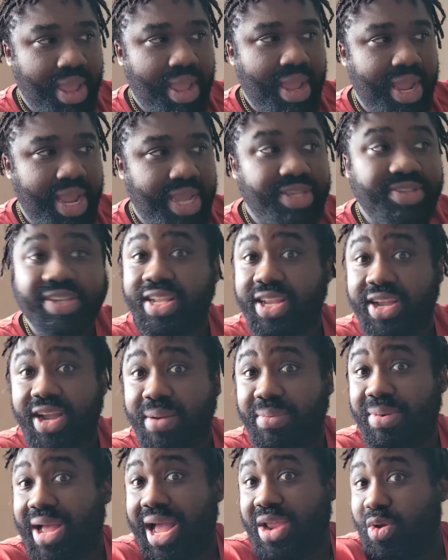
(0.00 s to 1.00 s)
It's clear
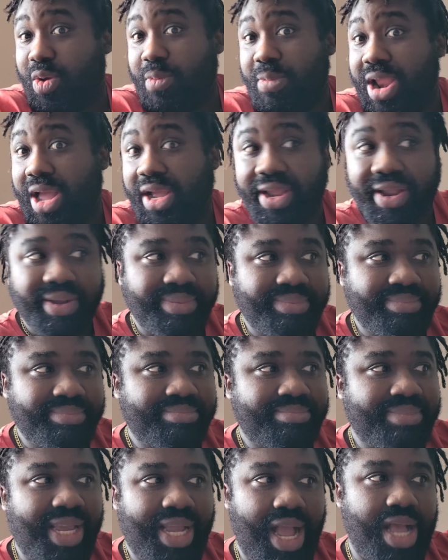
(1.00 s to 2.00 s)
I don't belong here.
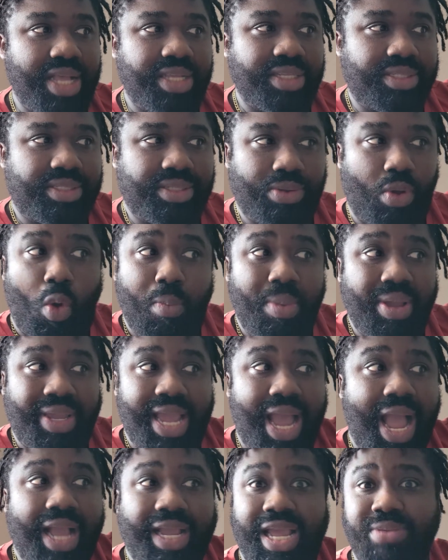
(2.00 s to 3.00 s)
Because, we
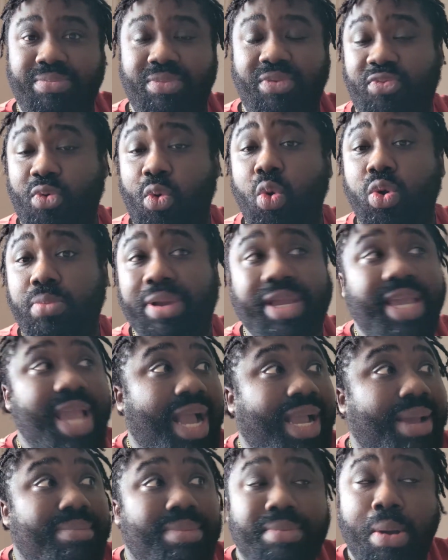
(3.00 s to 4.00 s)
can't get the food. We can't
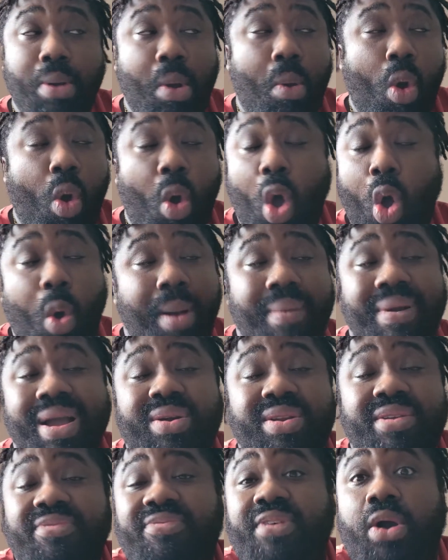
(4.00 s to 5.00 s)
get... How am I going
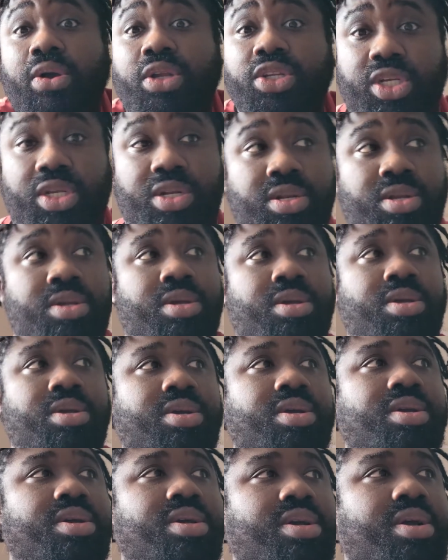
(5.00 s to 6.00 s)
to function?
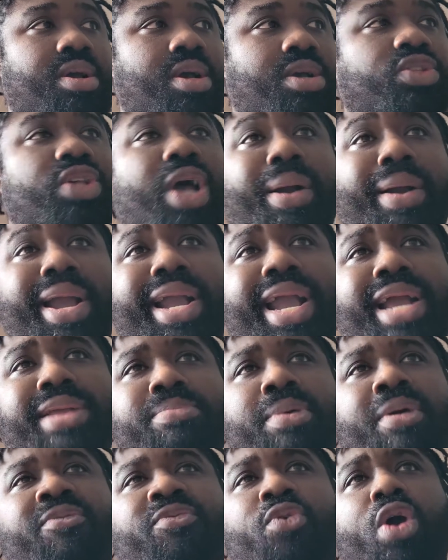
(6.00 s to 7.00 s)
So I'm going to get
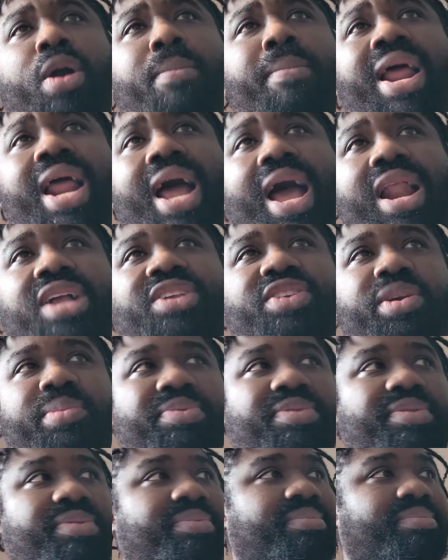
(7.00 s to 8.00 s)
4 banana
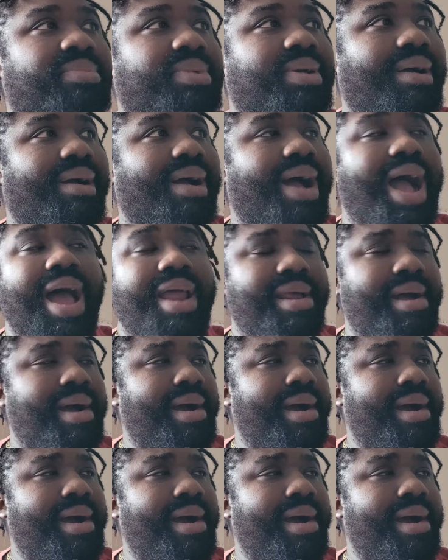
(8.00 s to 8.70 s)
chips and,